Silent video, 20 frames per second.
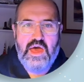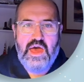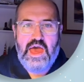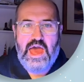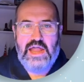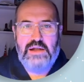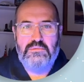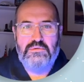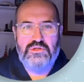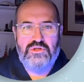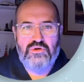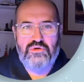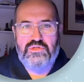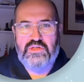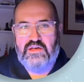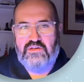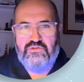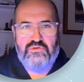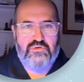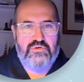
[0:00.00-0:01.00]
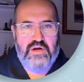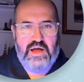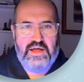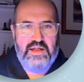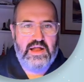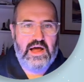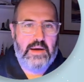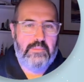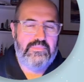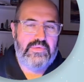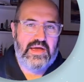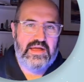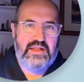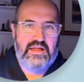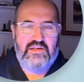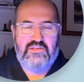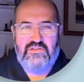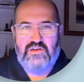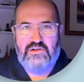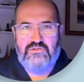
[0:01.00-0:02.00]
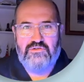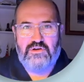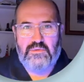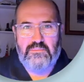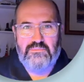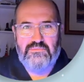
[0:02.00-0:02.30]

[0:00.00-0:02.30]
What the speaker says: and it will do things, create, update, etc.